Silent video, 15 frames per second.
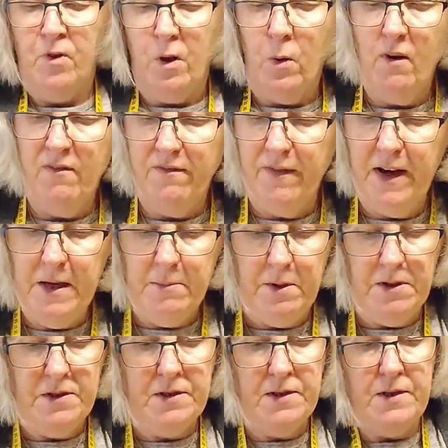quite
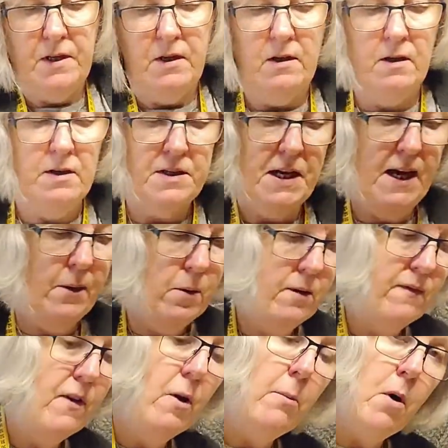famous town
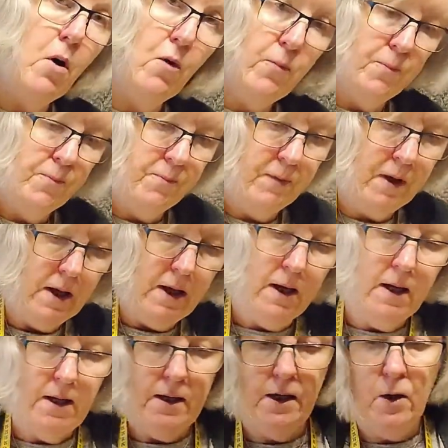of Le Mans,
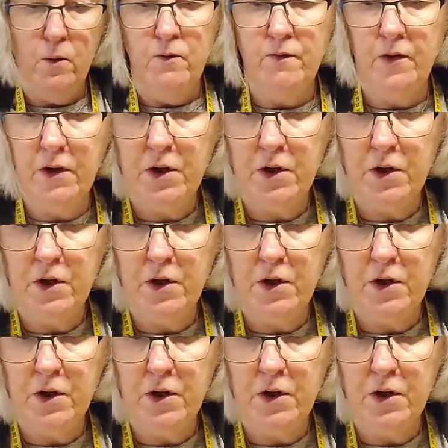known for